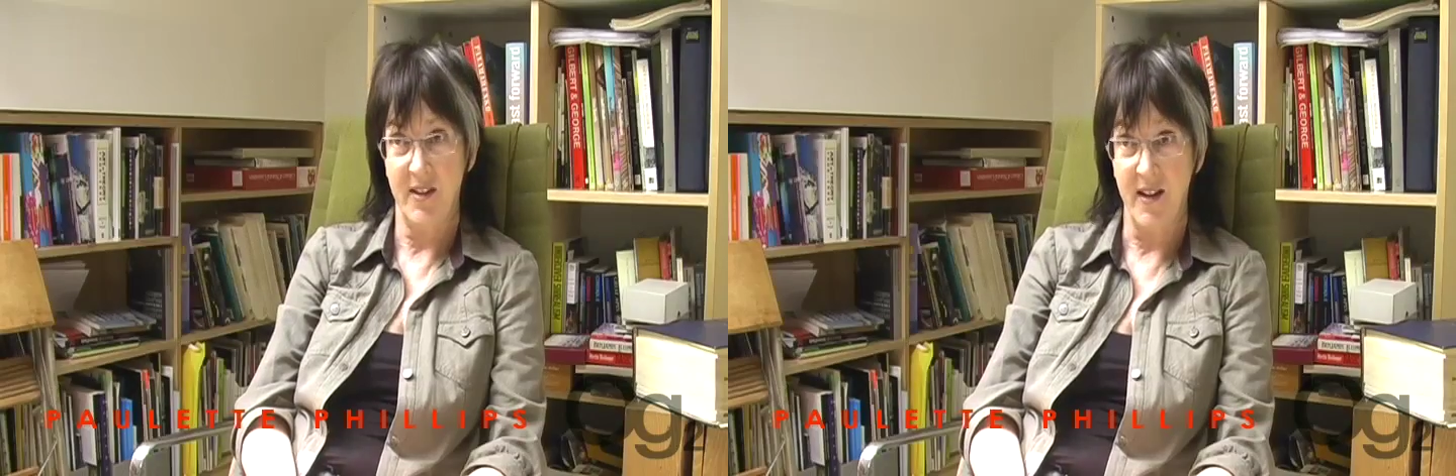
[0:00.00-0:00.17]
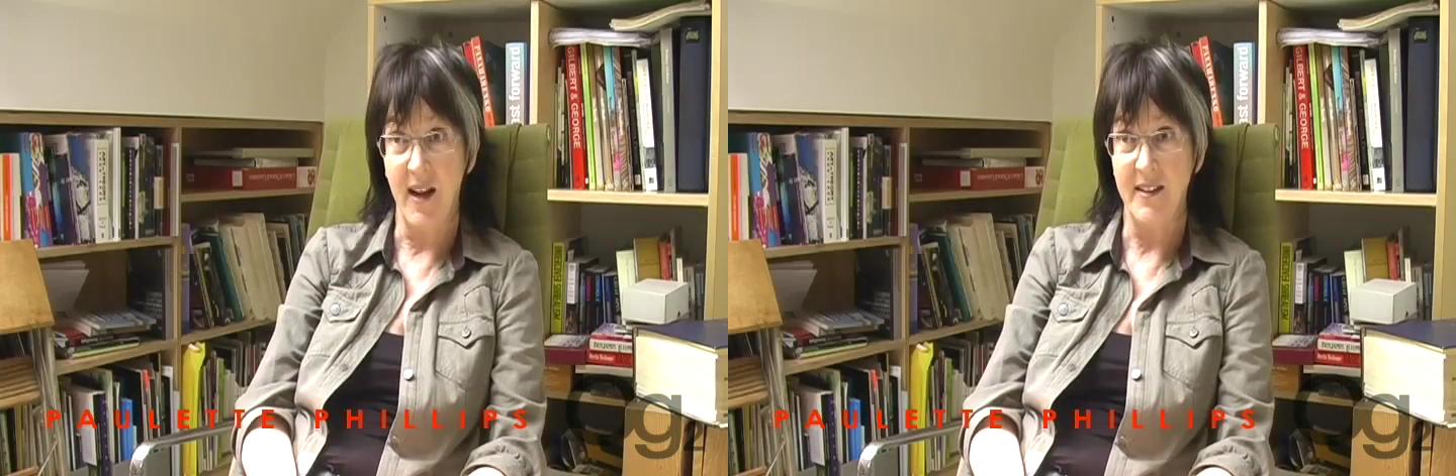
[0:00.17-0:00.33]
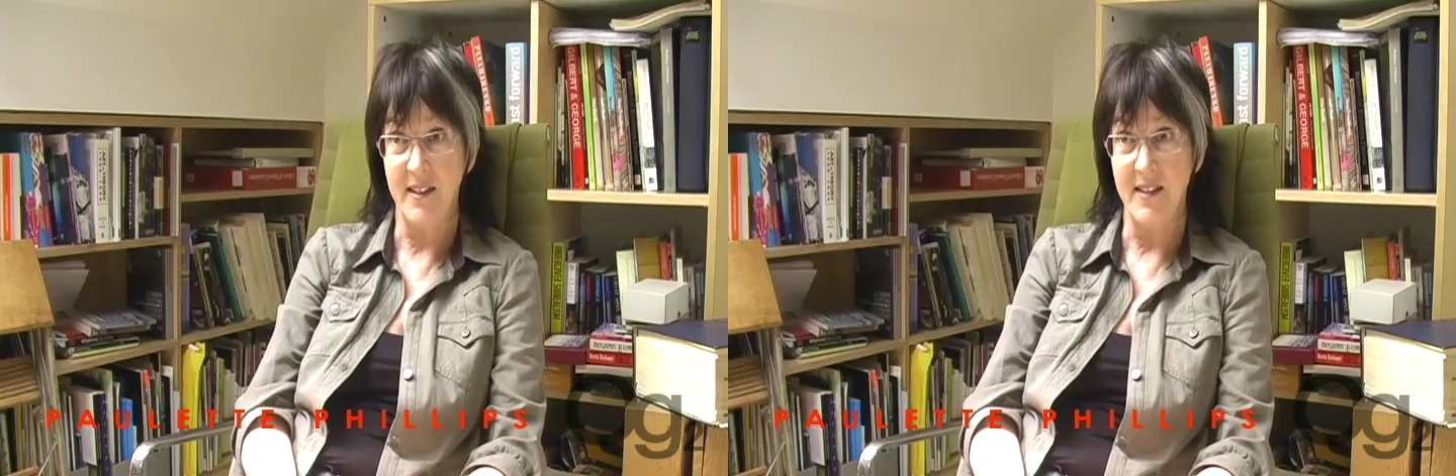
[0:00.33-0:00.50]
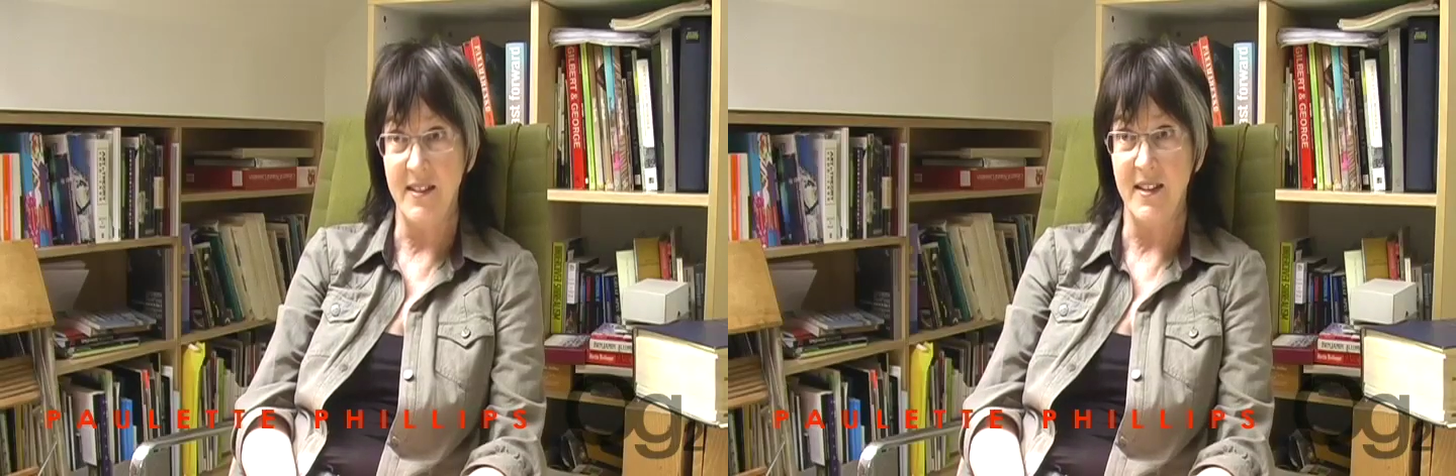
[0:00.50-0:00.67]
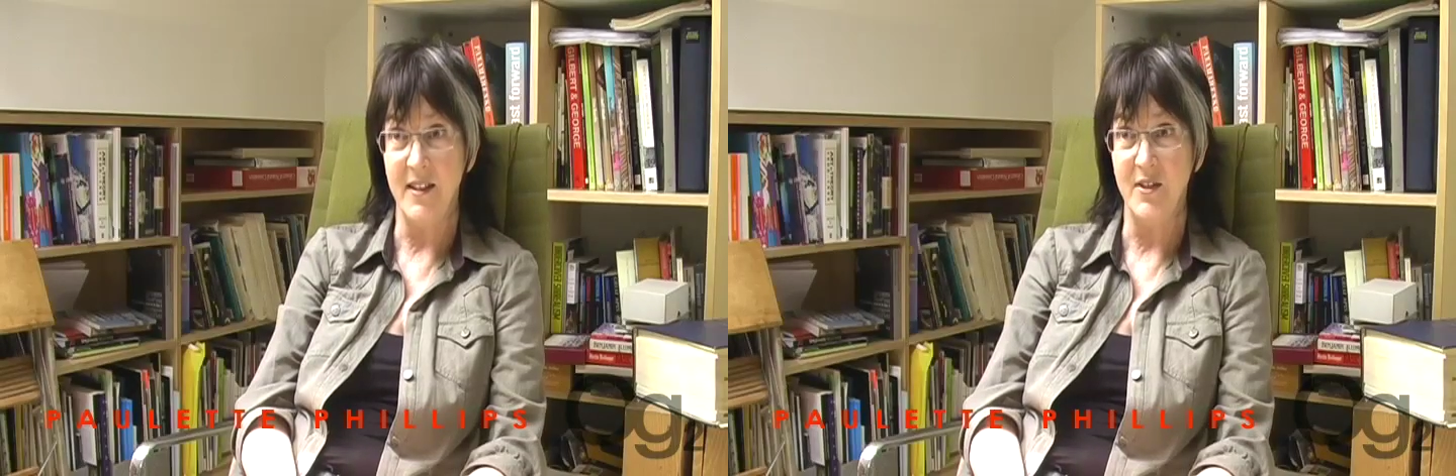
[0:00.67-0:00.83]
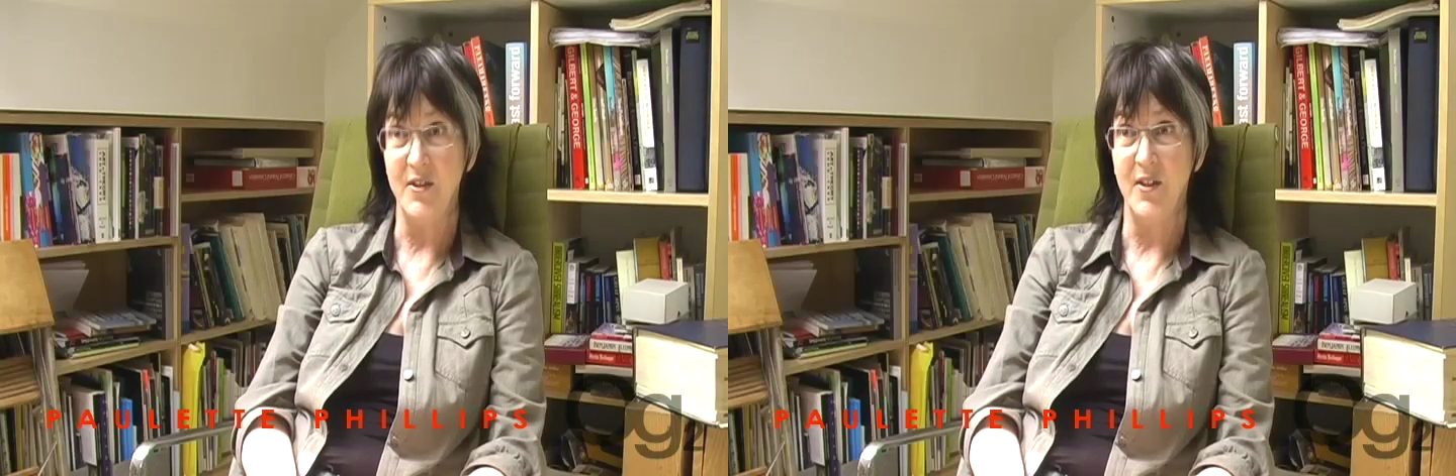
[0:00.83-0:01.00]
19th
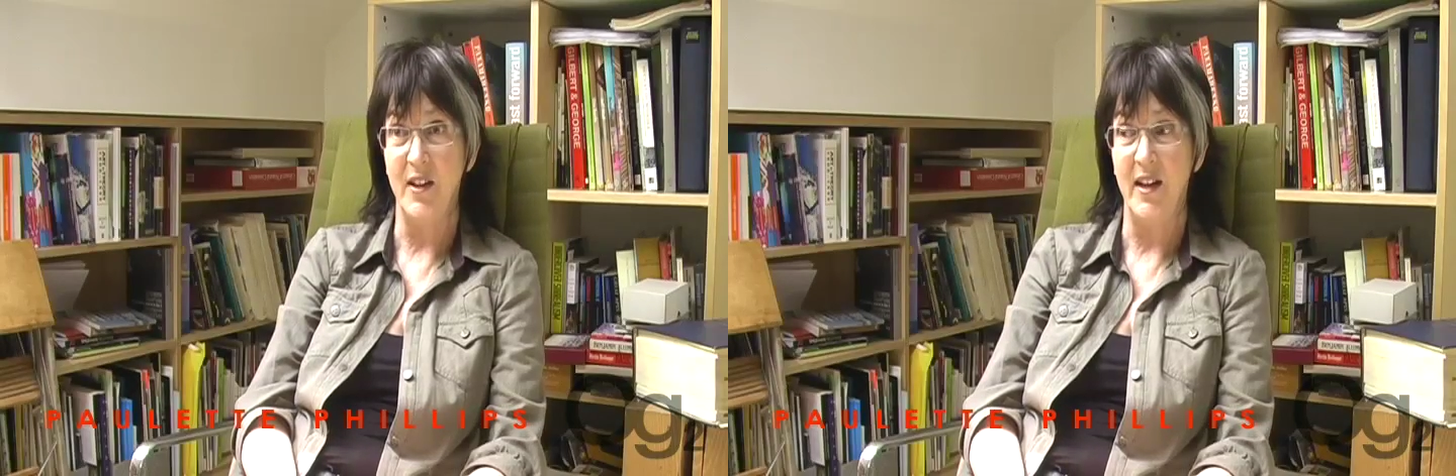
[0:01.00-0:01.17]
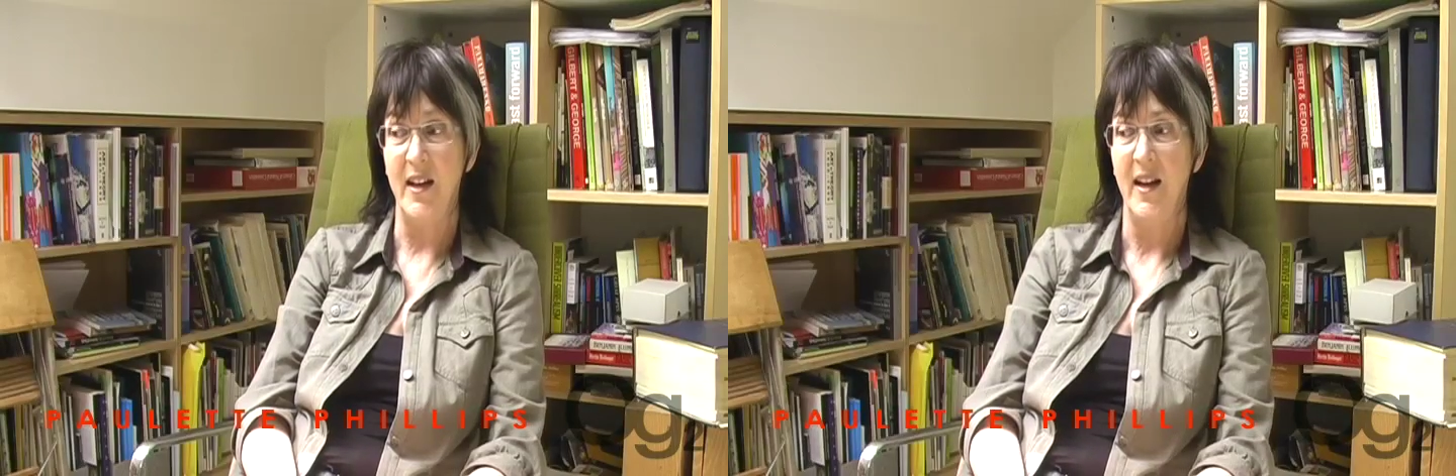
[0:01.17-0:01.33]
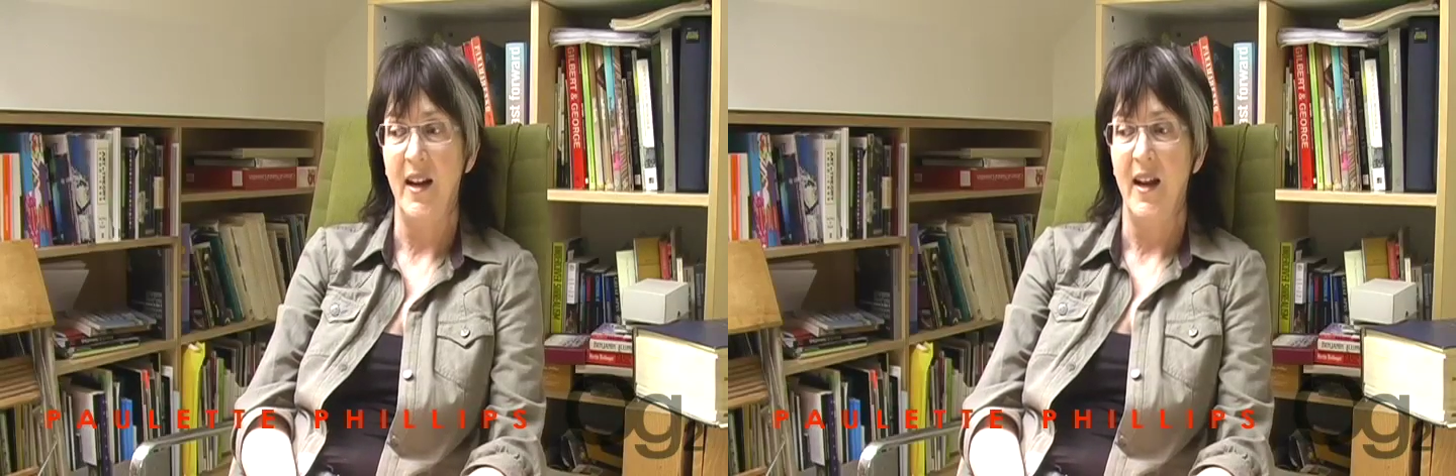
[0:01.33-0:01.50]
century